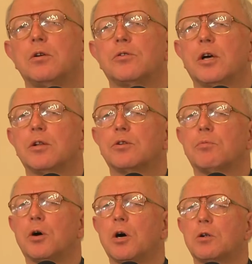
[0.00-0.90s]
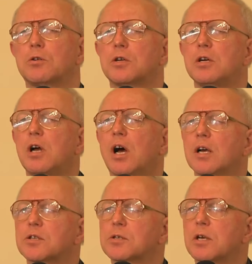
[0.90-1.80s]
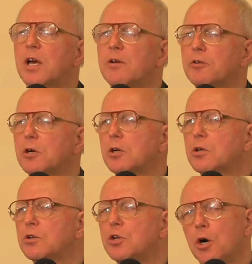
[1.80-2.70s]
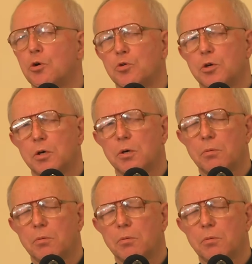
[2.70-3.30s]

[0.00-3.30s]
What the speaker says: that the world has ever known.